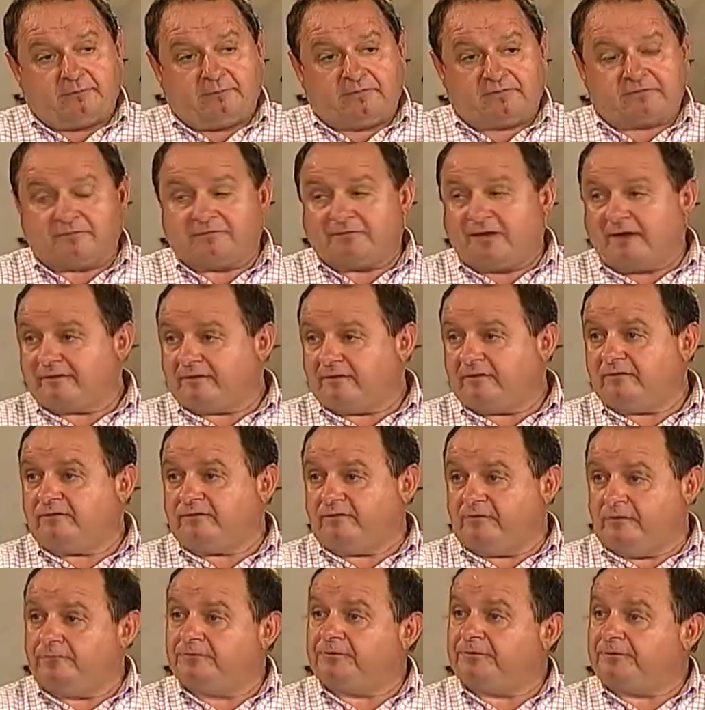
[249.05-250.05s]
was erected
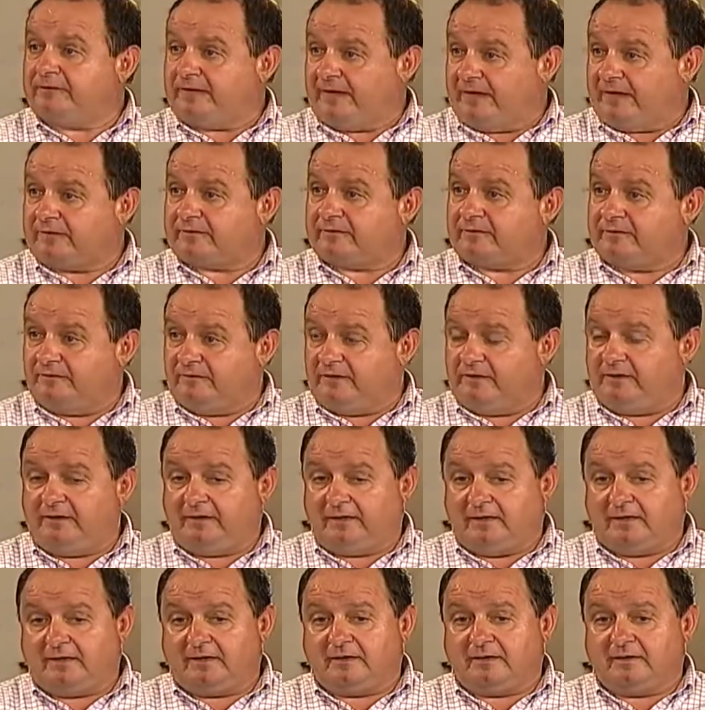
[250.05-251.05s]
to protect
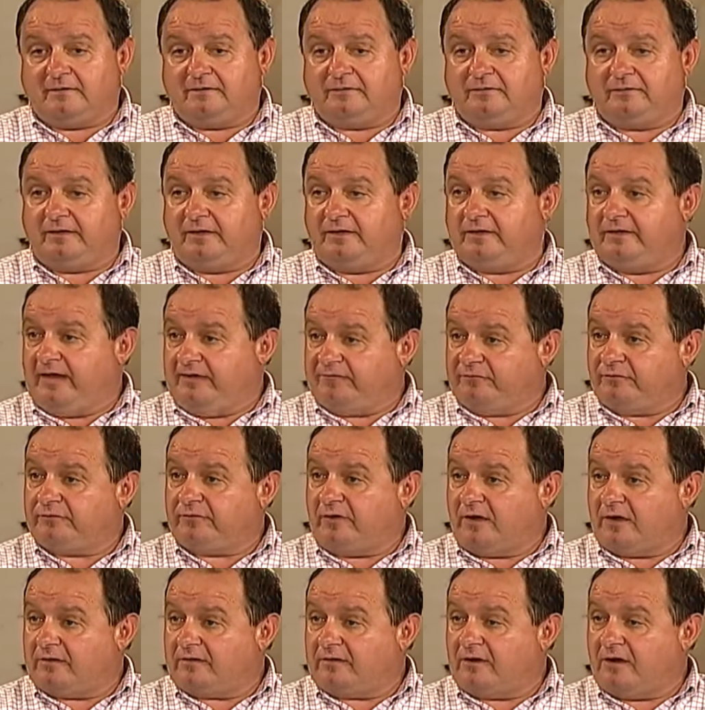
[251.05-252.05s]
the naval
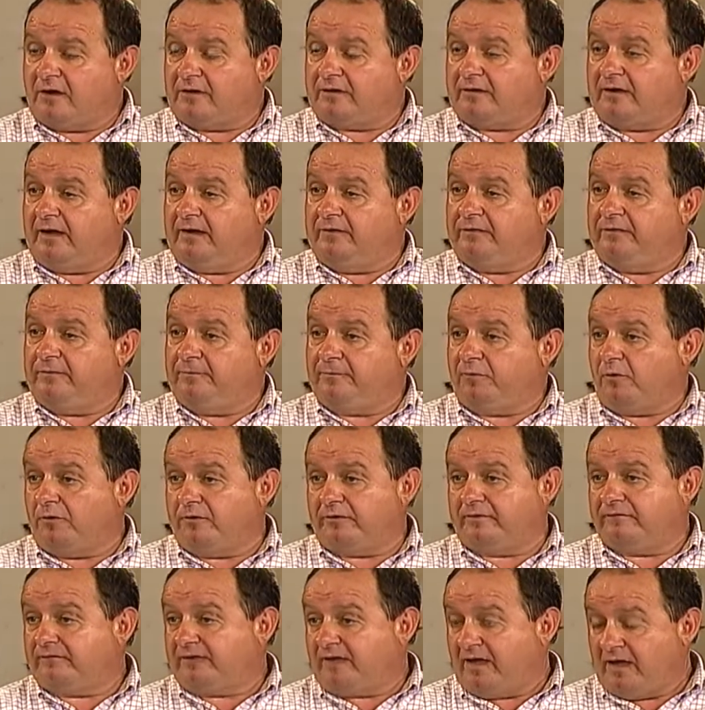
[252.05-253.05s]
dockyard and the port
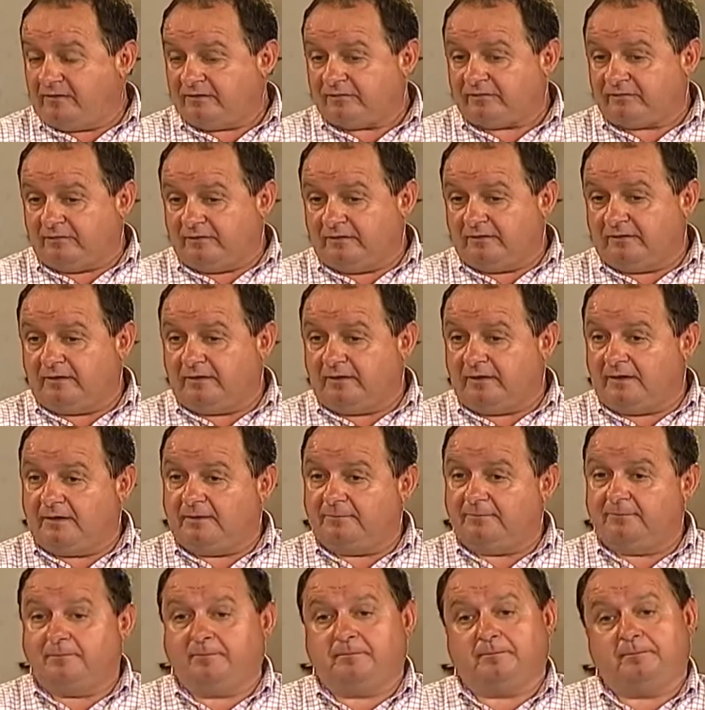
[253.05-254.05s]
of Kingston,
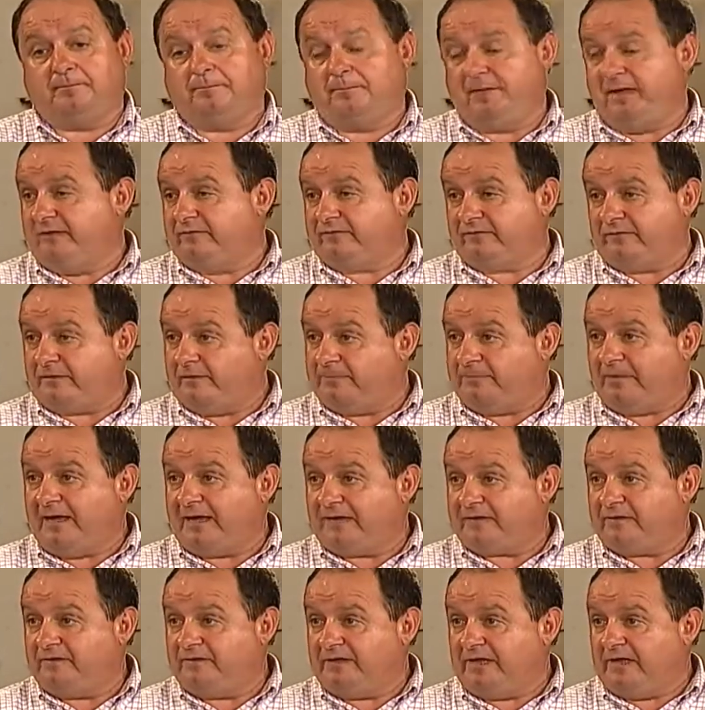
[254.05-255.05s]
basically
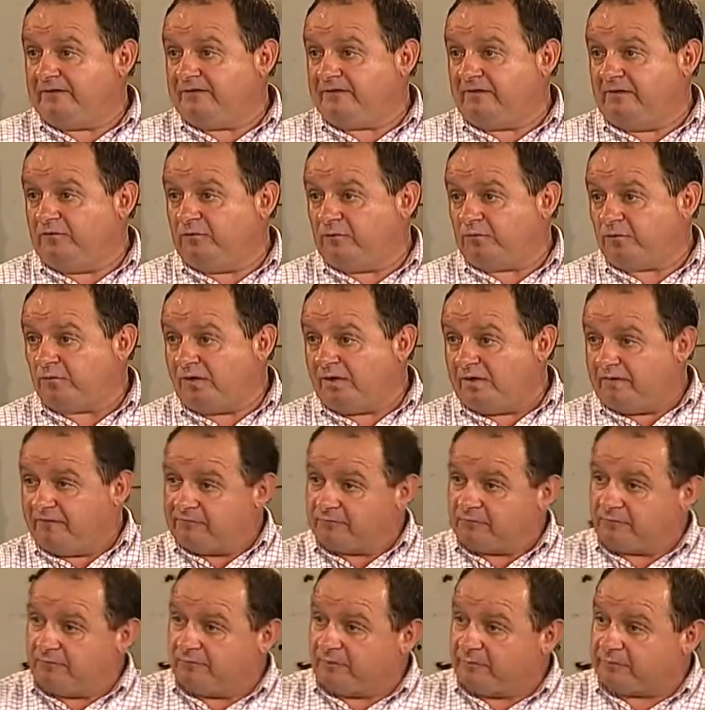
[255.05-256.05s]
back in the 1812s
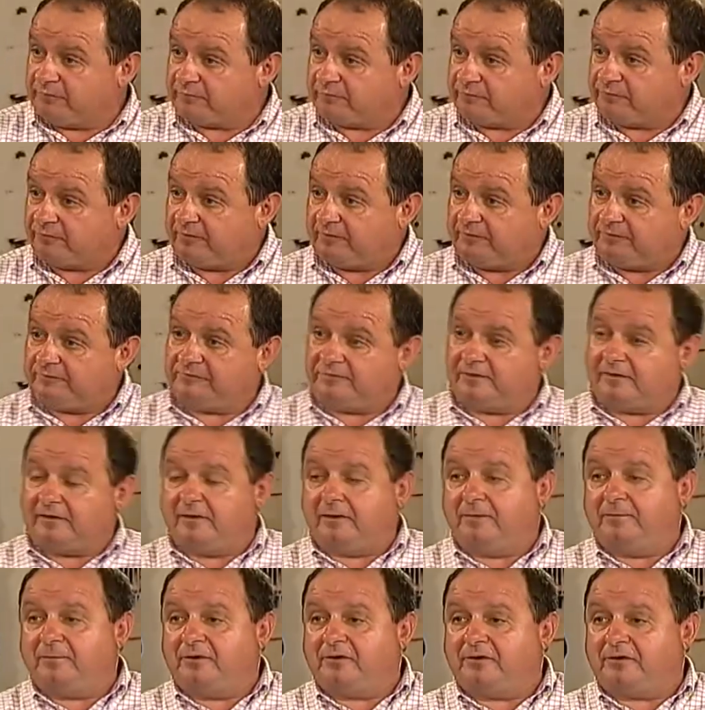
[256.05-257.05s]
when there was threat of
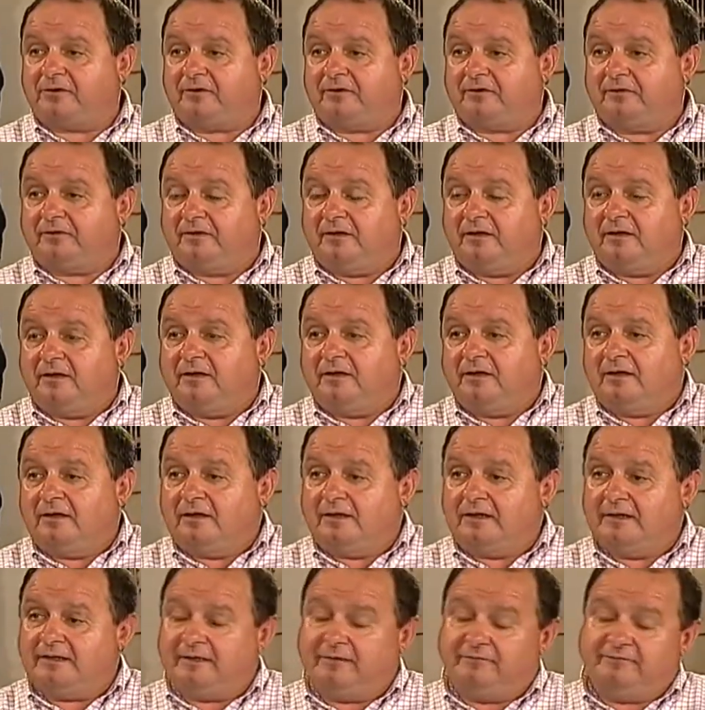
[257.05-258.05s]
American
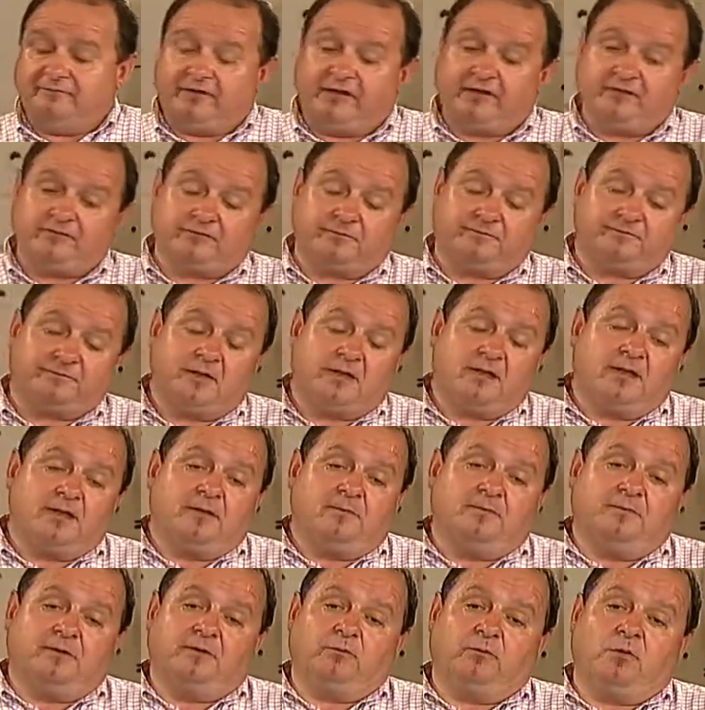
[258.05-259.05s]
invasion
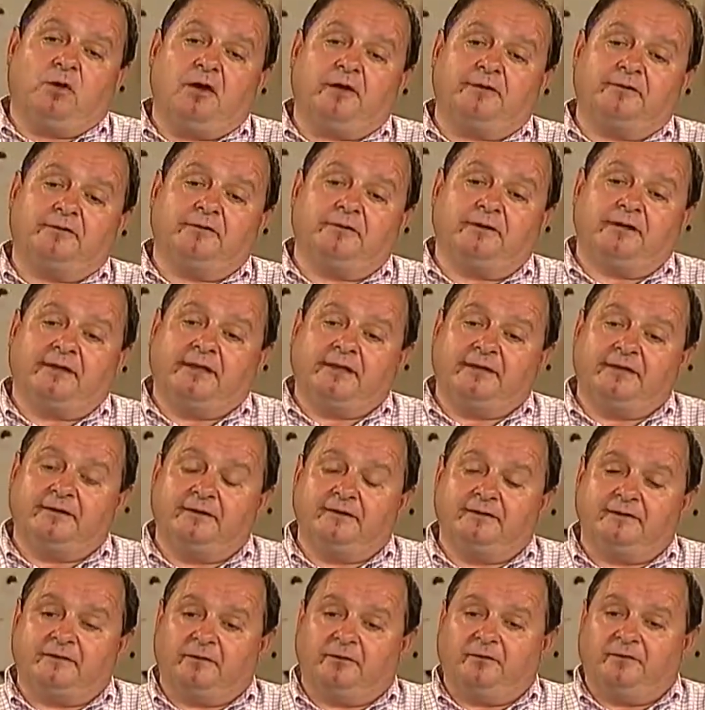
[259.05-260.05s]
by water, and
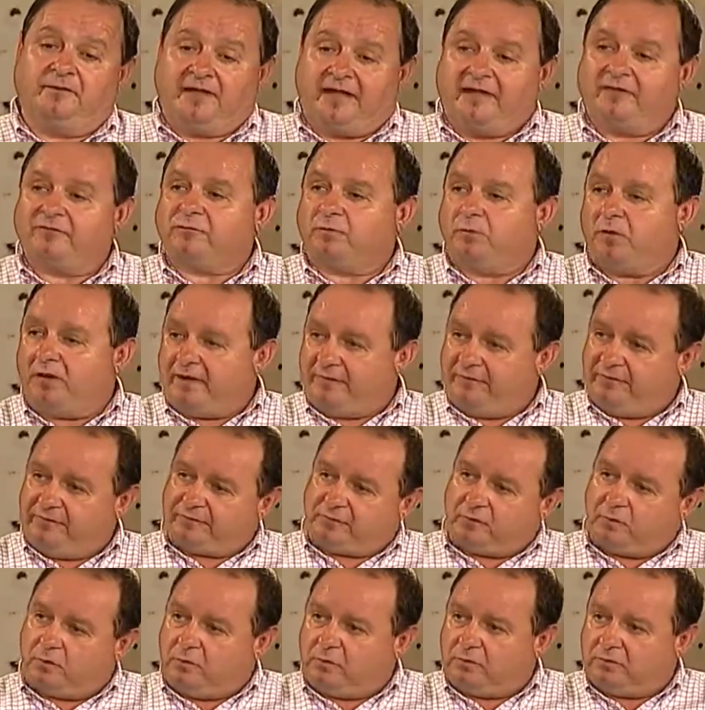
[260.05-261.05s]
that's why this
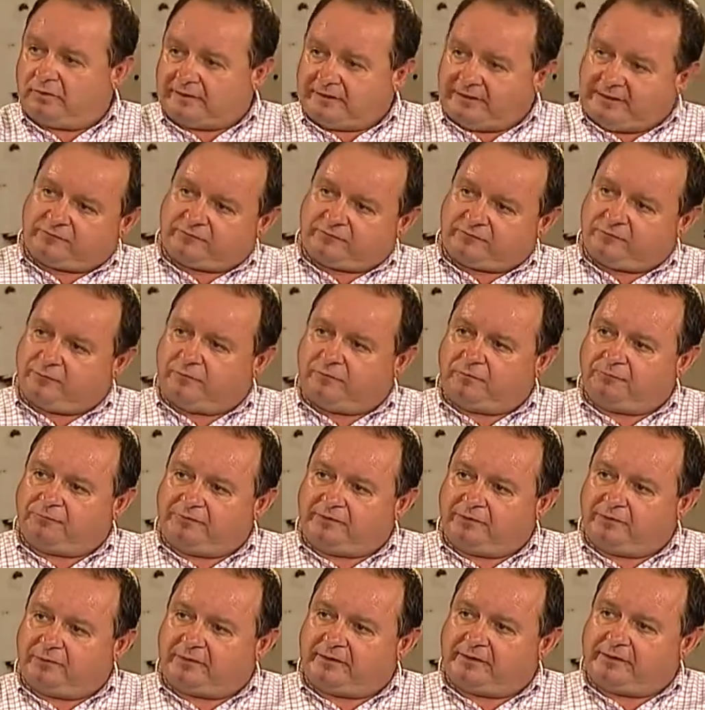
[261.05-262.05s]
whole connection with the
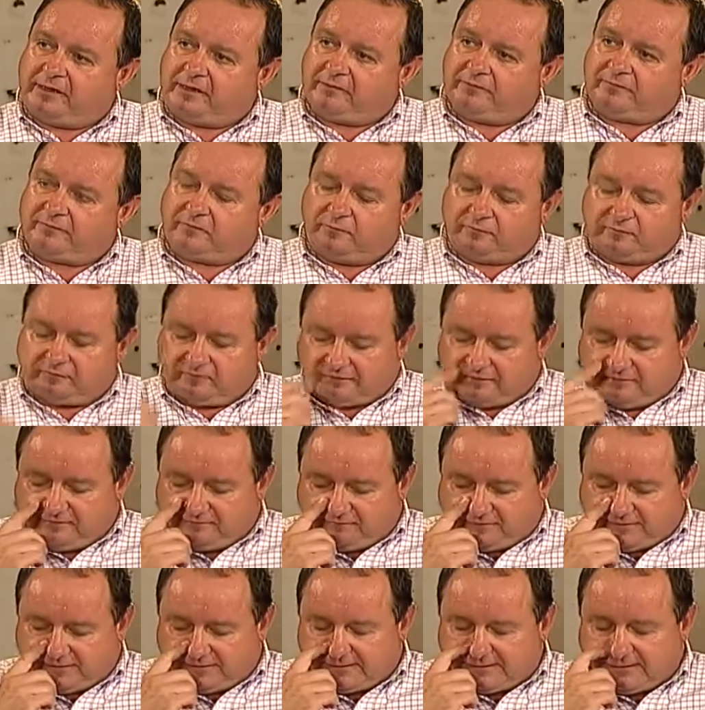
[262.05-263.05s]
Rideau Canal is so
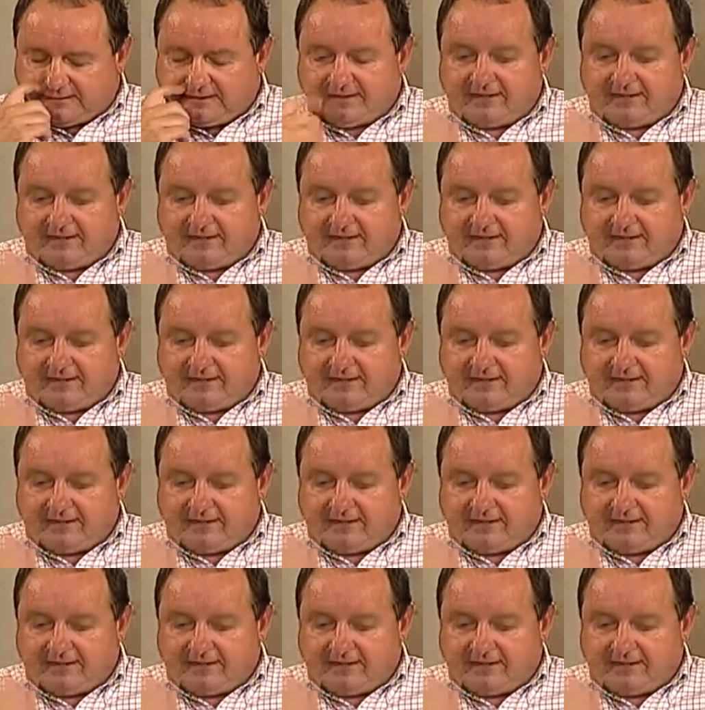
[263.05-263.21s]
significant.